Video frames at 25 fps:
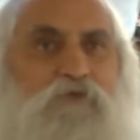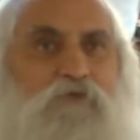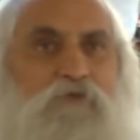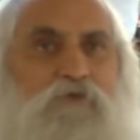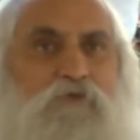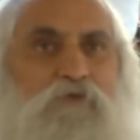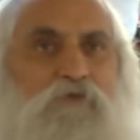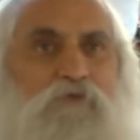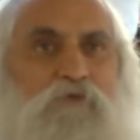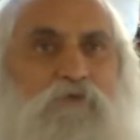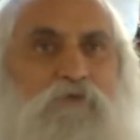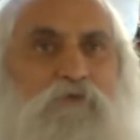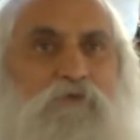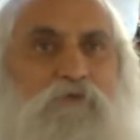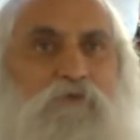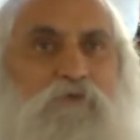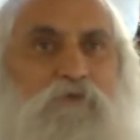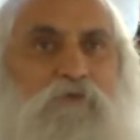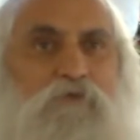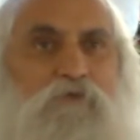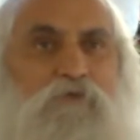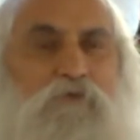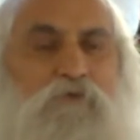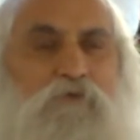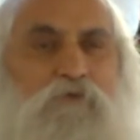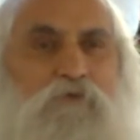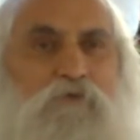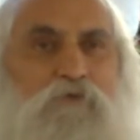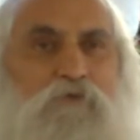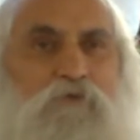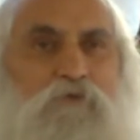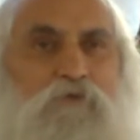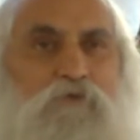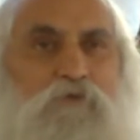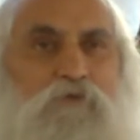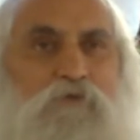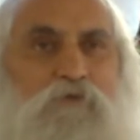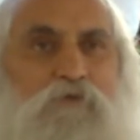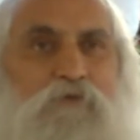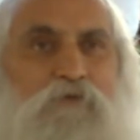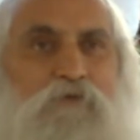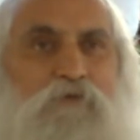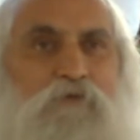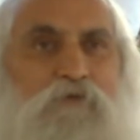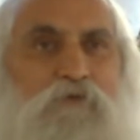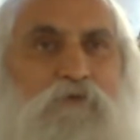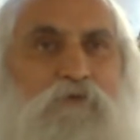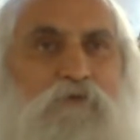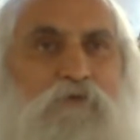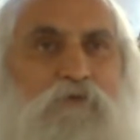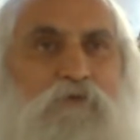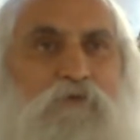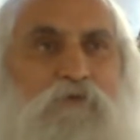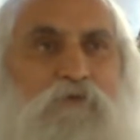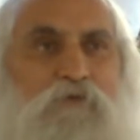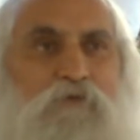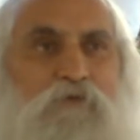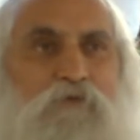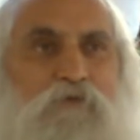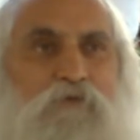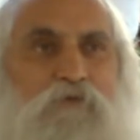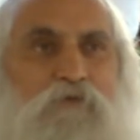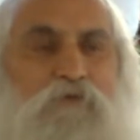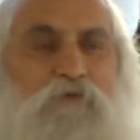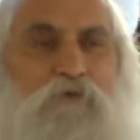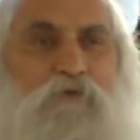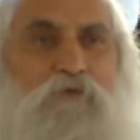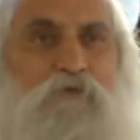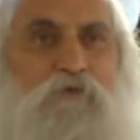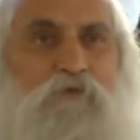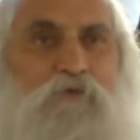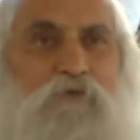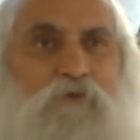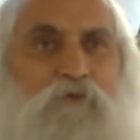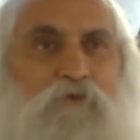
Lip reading: (silence)